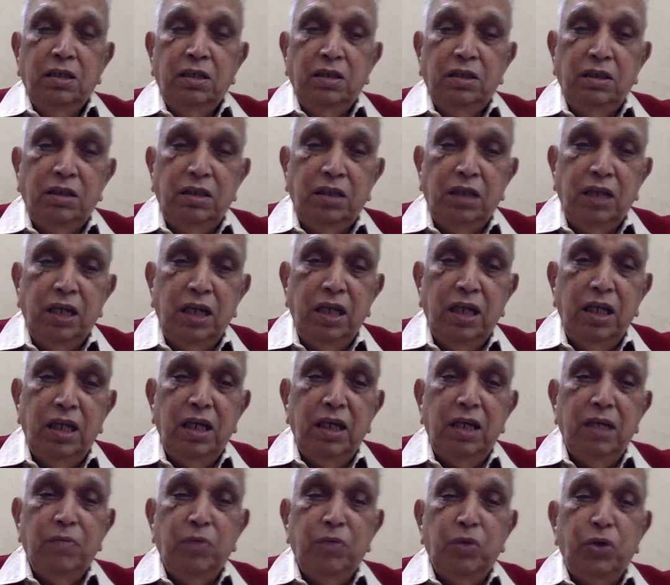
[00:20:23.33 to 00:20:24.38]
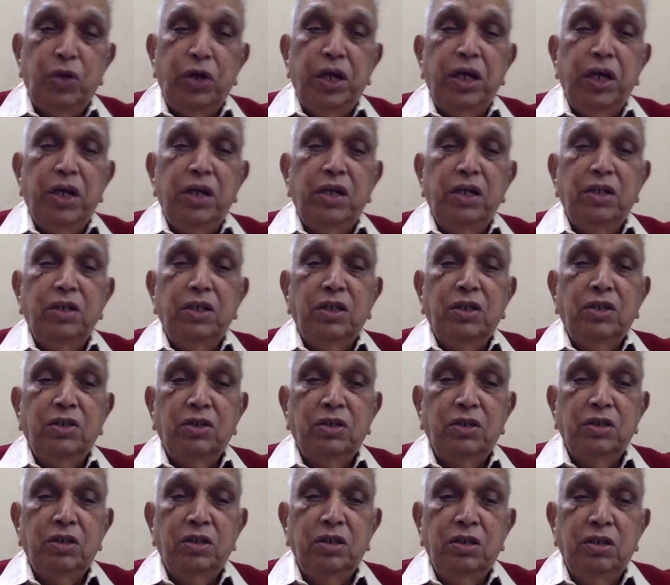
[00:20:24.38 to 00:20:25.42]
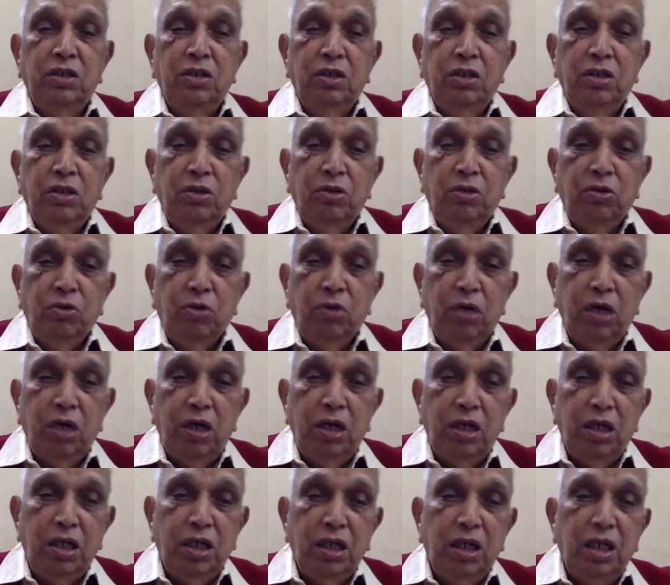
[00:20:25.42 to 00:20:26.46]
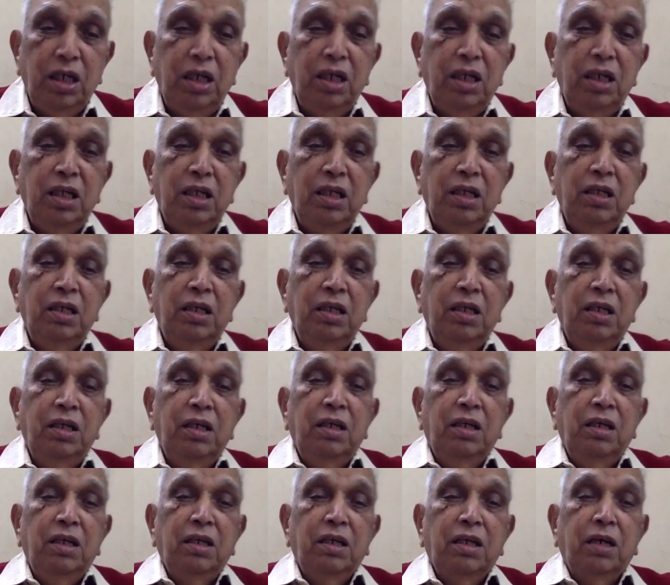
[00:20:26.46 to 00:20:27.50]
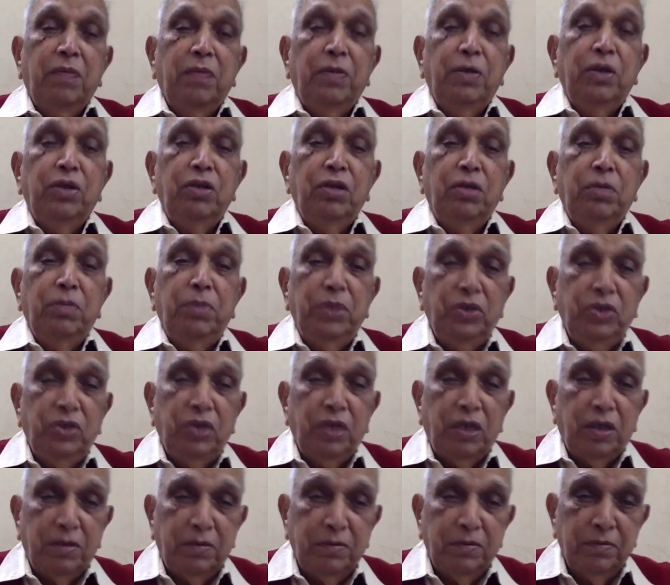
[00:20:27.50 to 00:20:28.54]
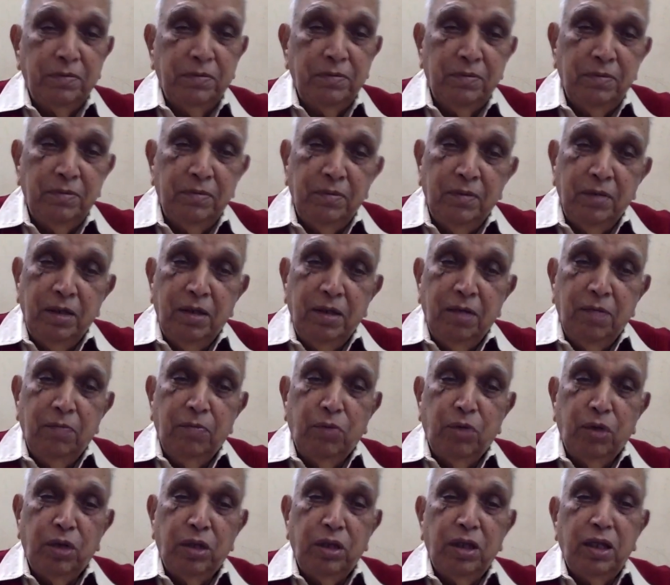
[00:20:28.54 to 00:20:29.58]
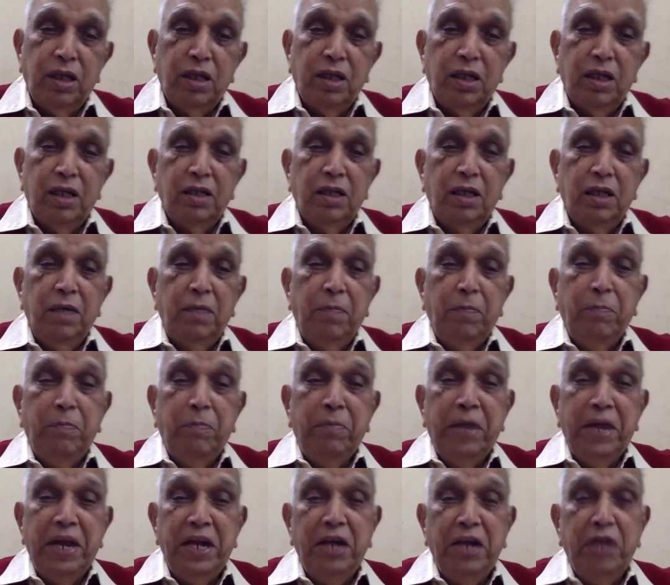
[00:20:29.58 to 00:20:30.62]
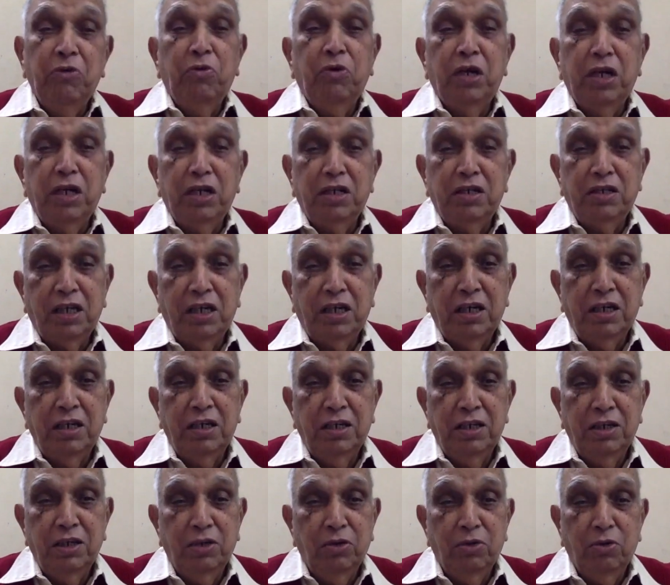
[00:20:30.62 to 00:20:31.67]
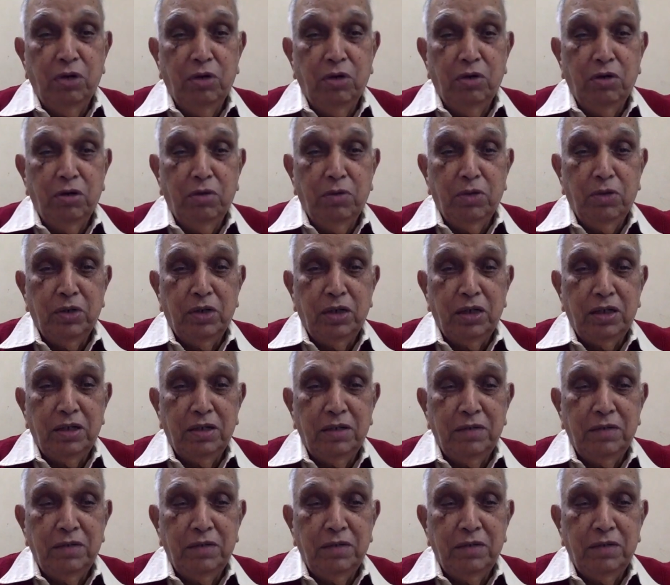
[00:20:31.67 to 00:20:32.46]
silly, mundane reasons do not really come into the picture. Purandaradasa meant what he said. There is no doubt about it.